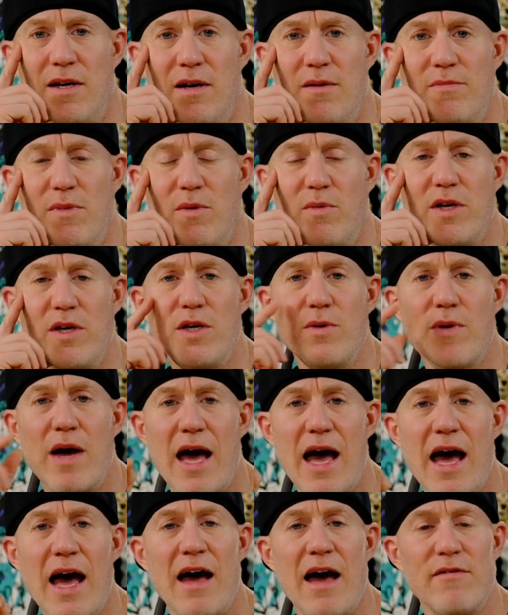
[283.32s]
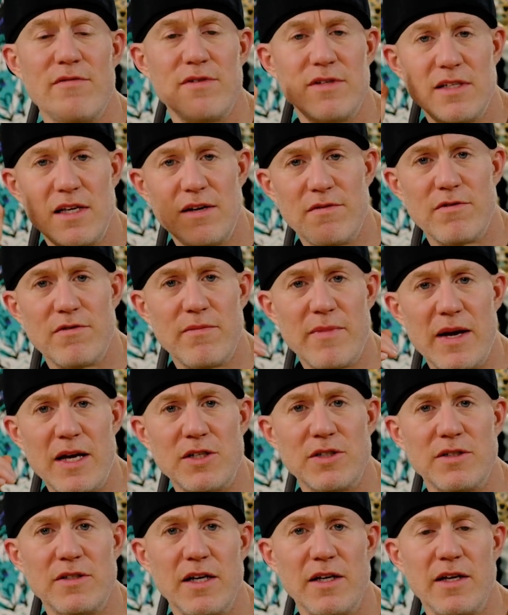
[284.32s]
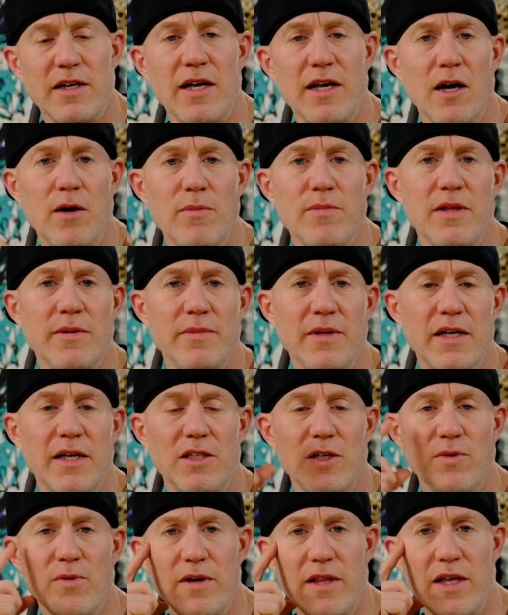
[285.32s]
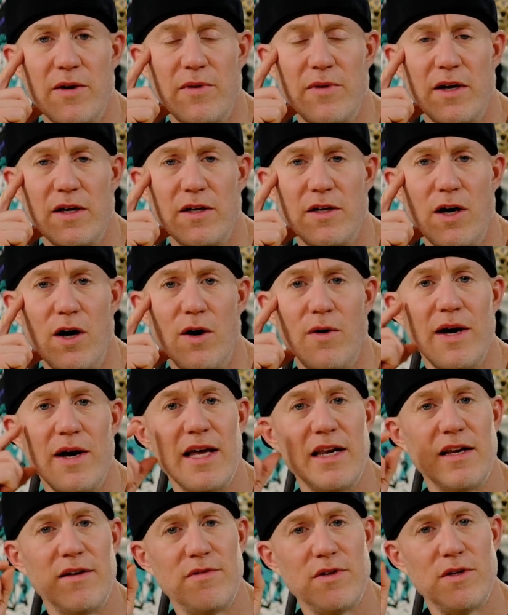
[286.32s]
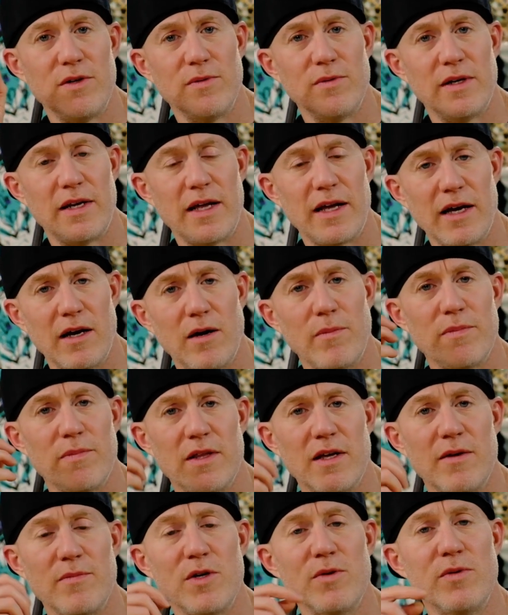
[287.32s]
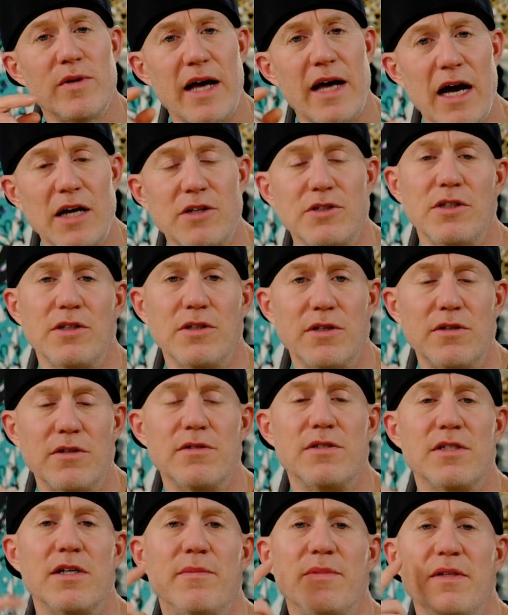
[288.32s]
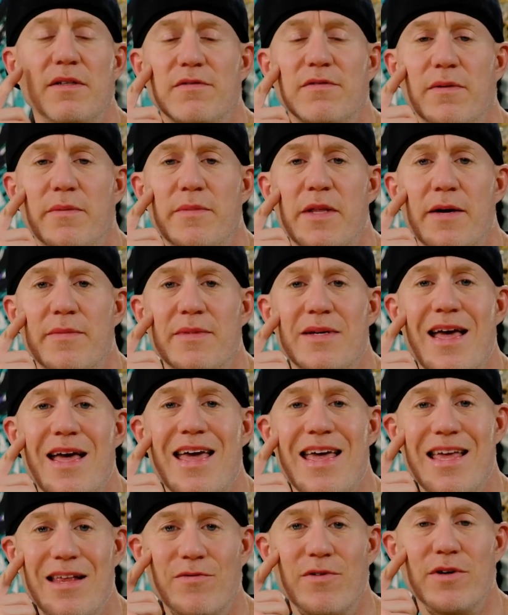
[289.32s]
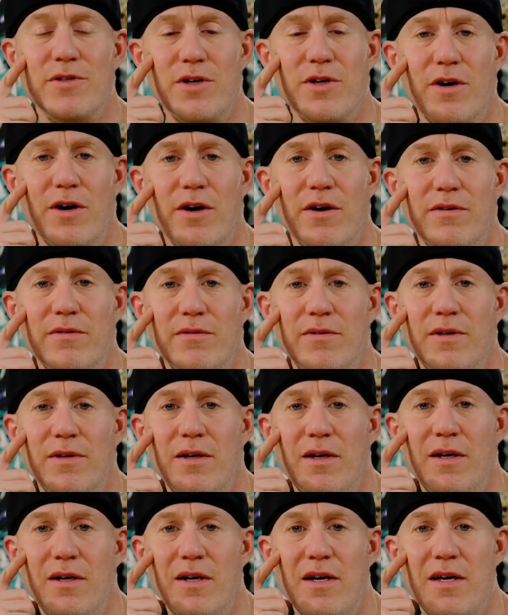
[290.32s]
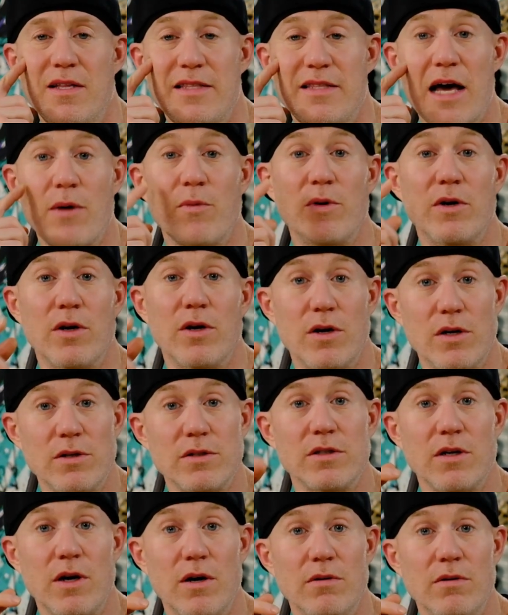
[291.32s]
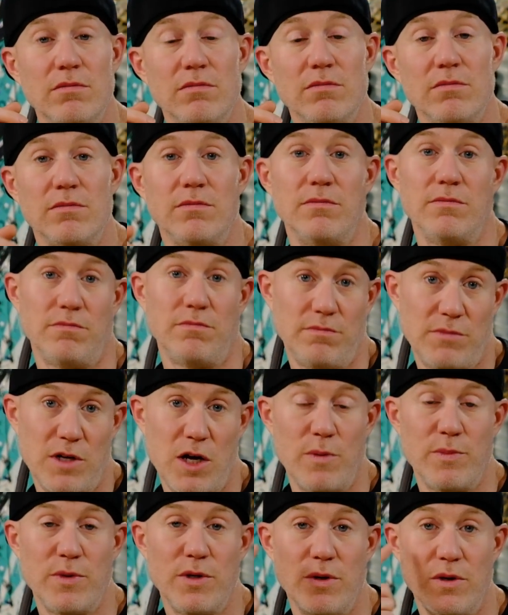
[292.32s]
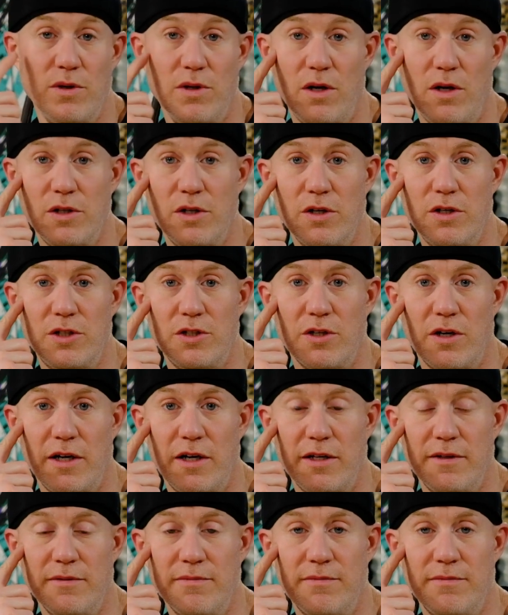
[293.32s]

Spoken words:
But what you have is information that could help them get to where they want to go. And if you would help them, you would actually learn something from them in return that would also help you along your journey.